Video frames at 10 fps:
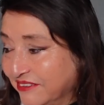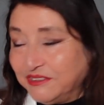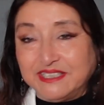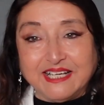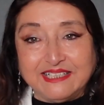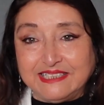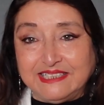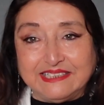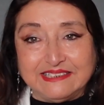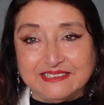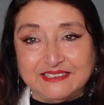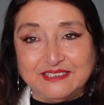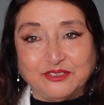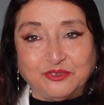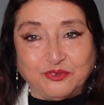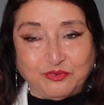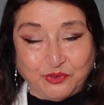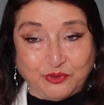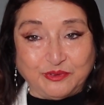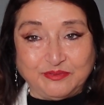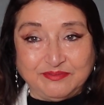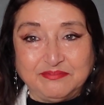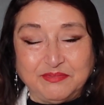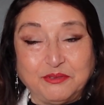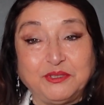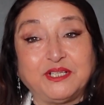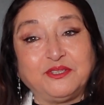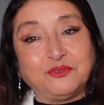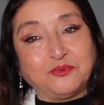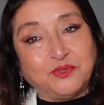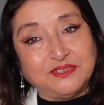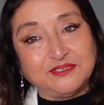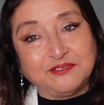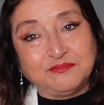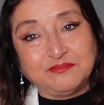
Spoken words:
We can't eat it. It's on the floor. But we can do what?